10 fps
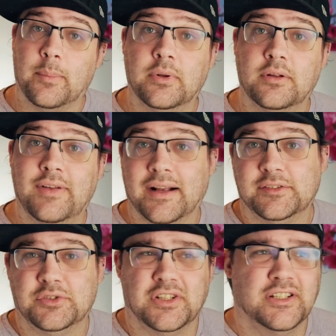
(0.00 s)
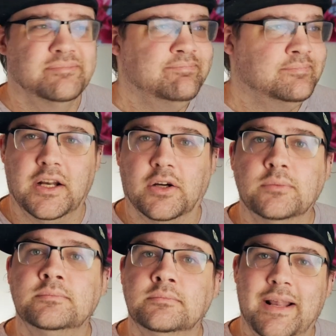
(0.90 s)
a couple of extra, you
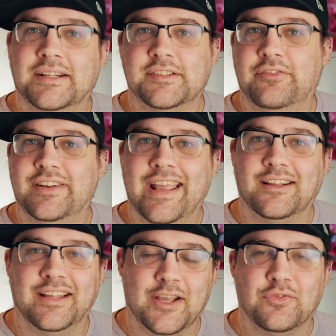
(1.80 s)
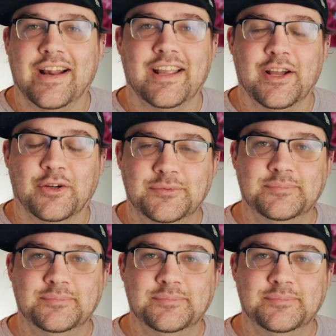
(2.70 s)
know, minutes of finagling and writing code.